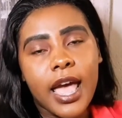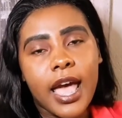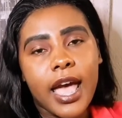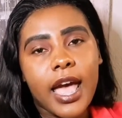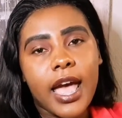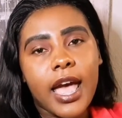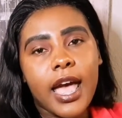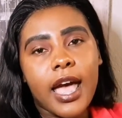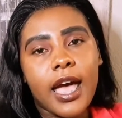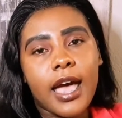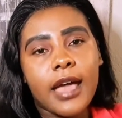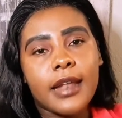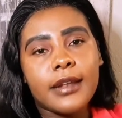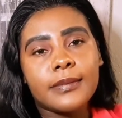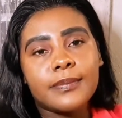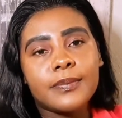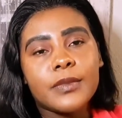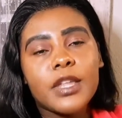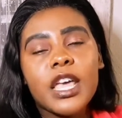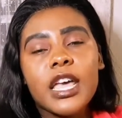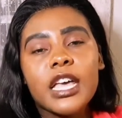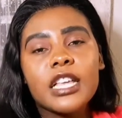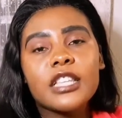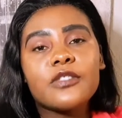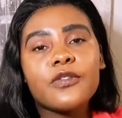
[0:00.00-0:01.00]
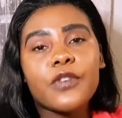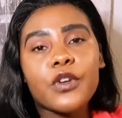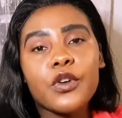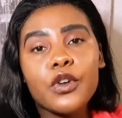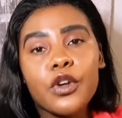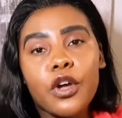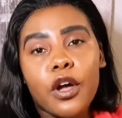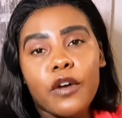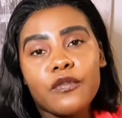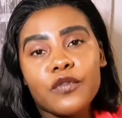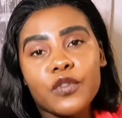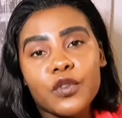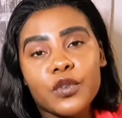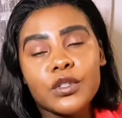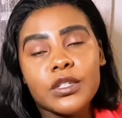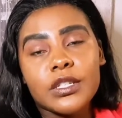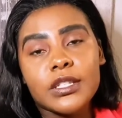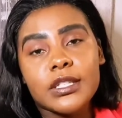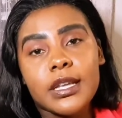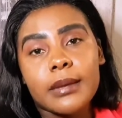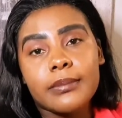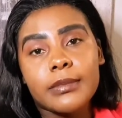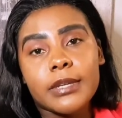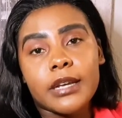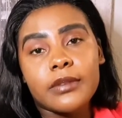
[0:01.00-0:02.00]
And it's very confusing
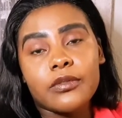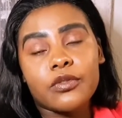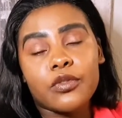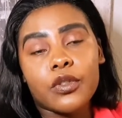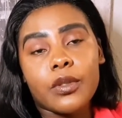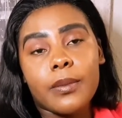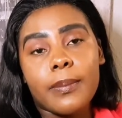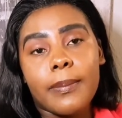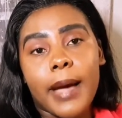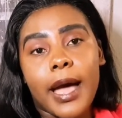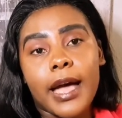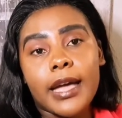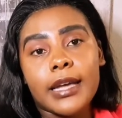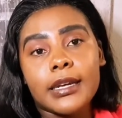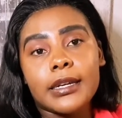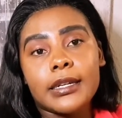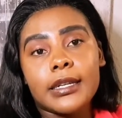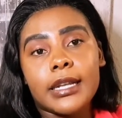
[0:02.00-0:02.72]
sometimes for the buyer.